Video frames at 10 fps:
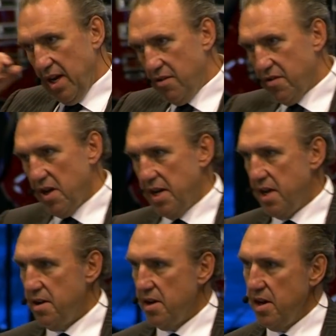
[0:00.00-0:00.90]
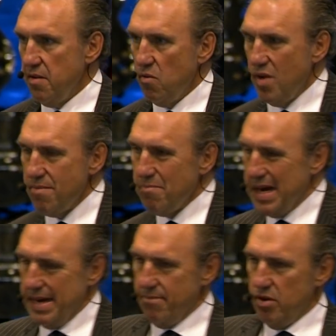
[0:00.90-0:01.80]
in China one
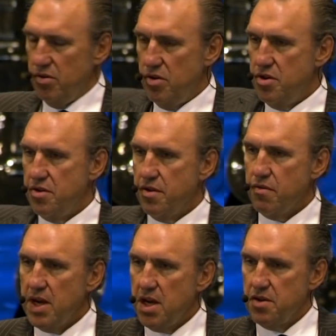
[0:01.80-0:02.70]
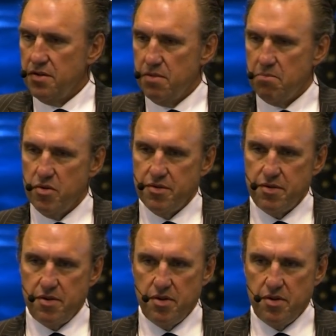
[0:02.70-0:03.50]
Bible, three years in prison.